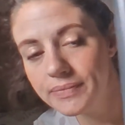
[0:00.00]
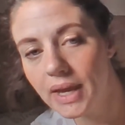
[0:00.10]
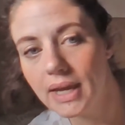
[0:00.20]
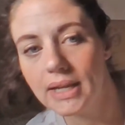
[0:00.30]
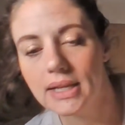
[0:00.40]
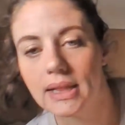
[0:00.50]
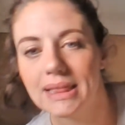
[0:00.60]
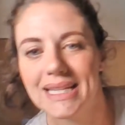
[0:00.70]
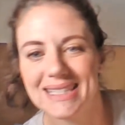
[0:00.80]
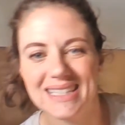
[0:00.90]
and
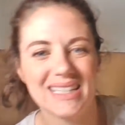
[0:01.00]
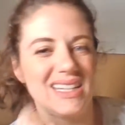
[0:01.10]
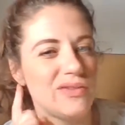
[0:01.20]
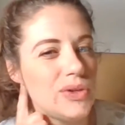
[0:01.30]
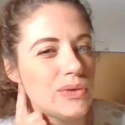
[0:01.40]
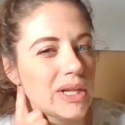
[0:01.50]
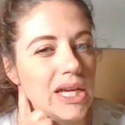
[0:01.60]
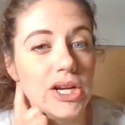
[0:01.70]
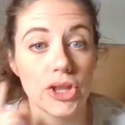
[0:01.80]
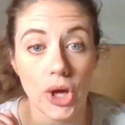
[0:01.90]
listen if you can
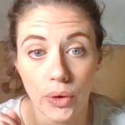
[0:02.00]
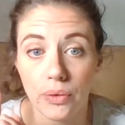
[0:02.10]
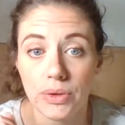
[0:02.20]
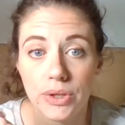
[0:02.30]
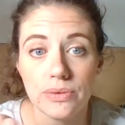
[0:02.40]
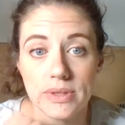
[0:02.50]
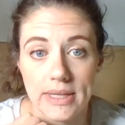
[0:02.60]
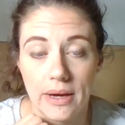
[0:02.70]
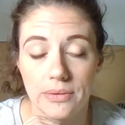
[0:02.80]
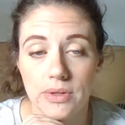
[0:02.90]
hear the OU
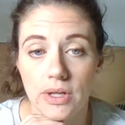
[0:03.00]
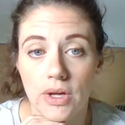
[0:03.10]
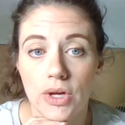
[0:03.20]
sound.